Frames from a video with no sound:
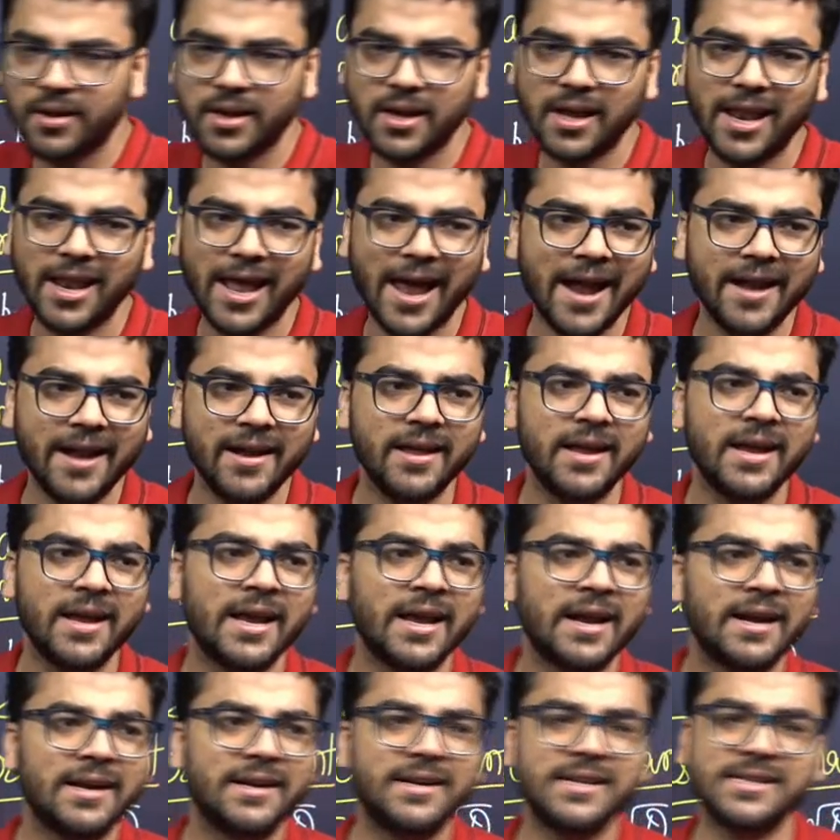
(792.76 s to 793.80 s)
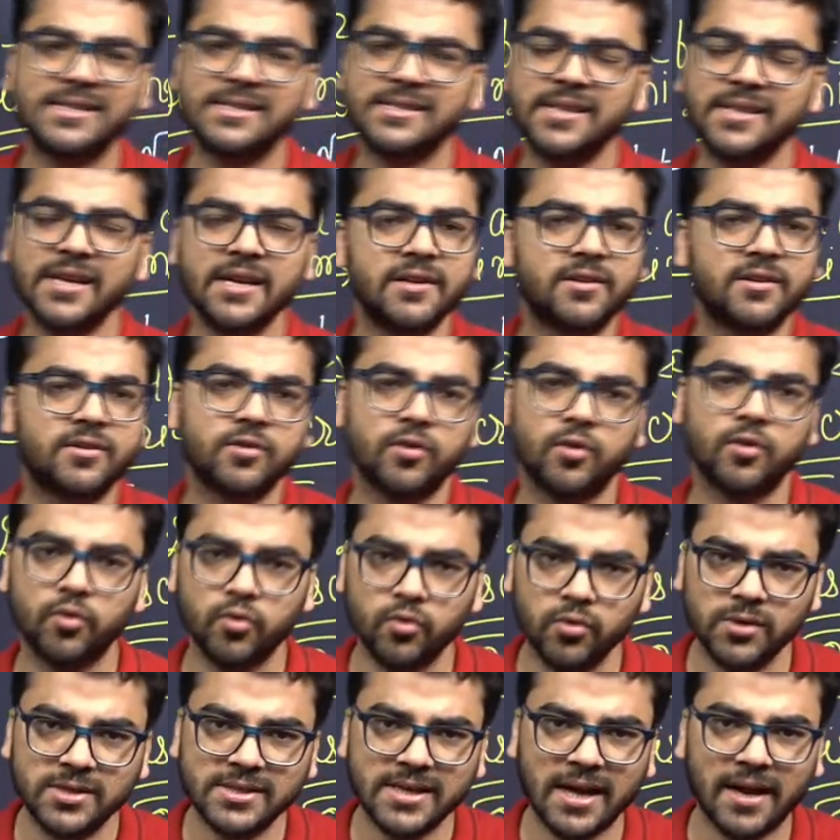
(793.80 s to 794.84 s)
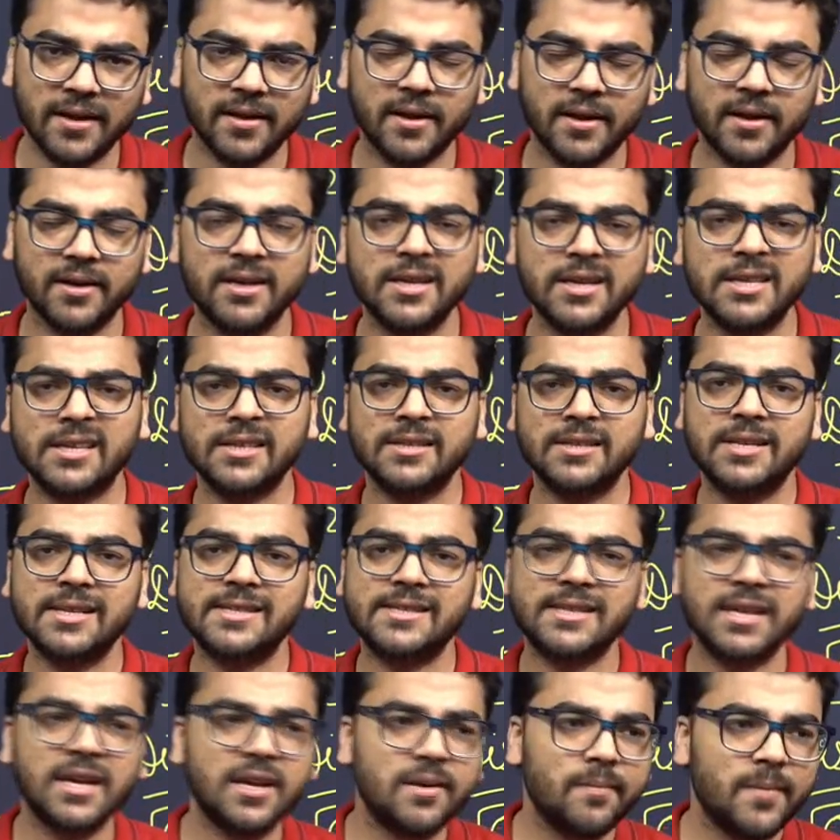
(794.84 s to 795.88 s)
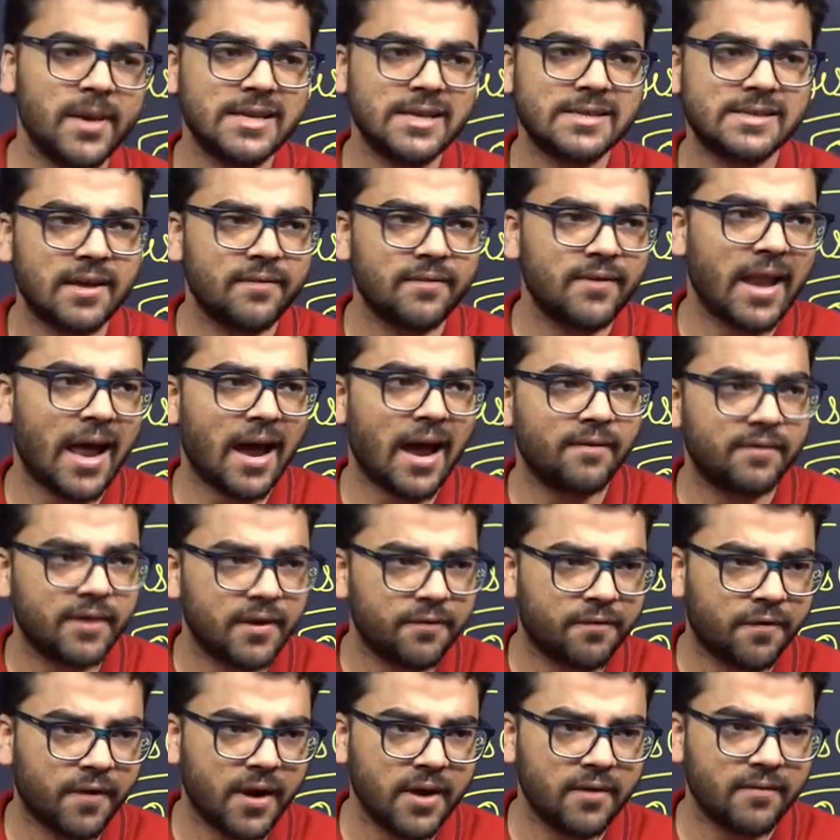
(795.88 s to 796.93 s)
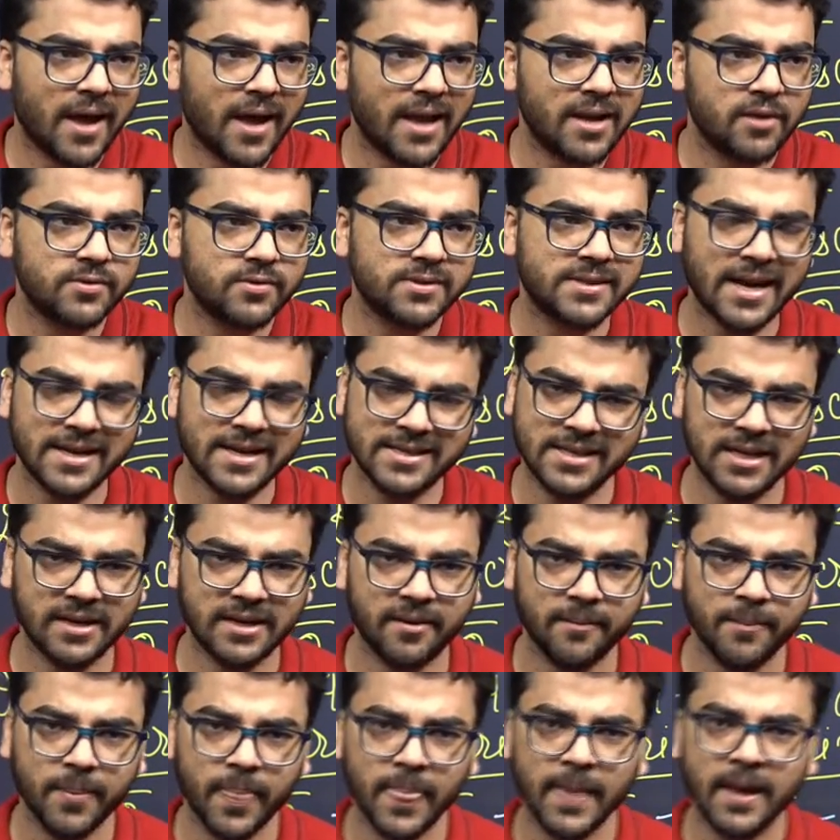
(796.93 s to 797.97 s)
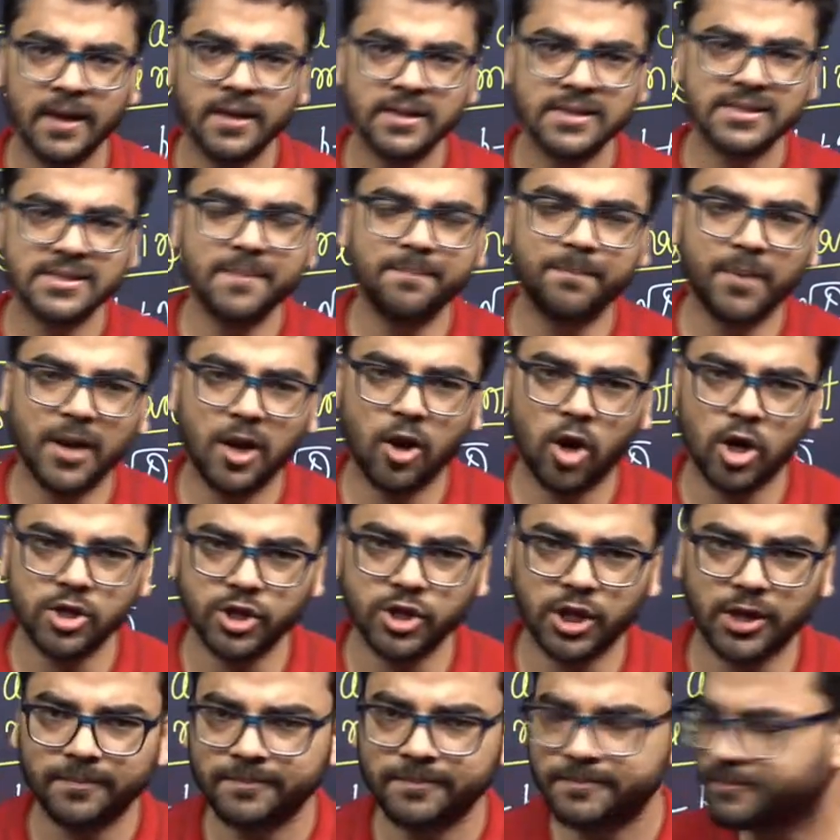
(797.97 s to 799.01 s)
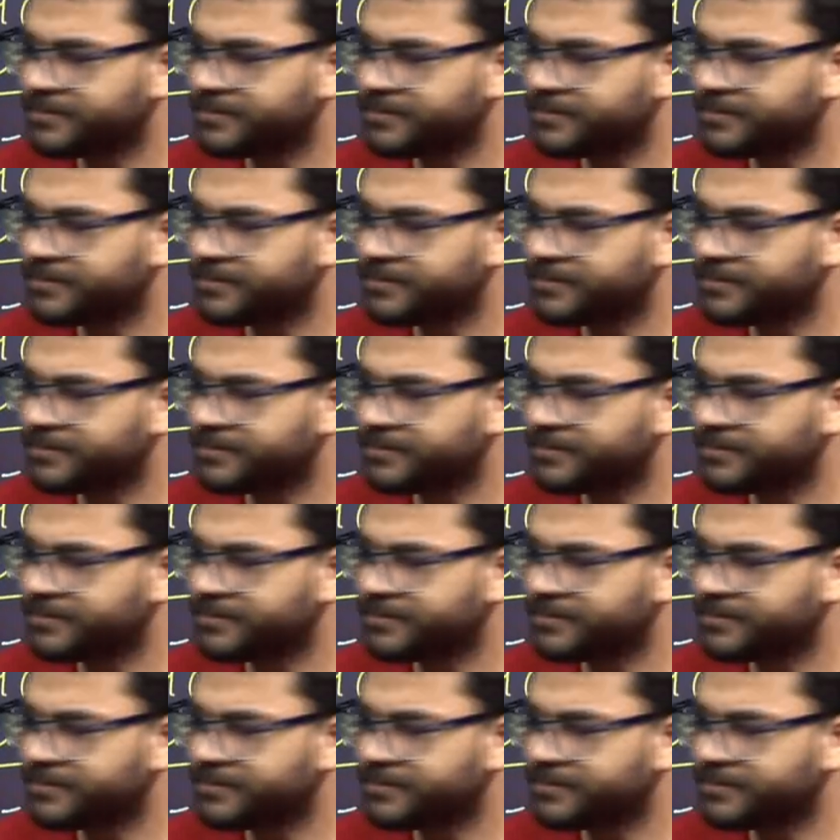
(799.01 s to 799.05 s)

real and distinct roots are there. Dis- distinct means they will have different values. That's it. Simple logic.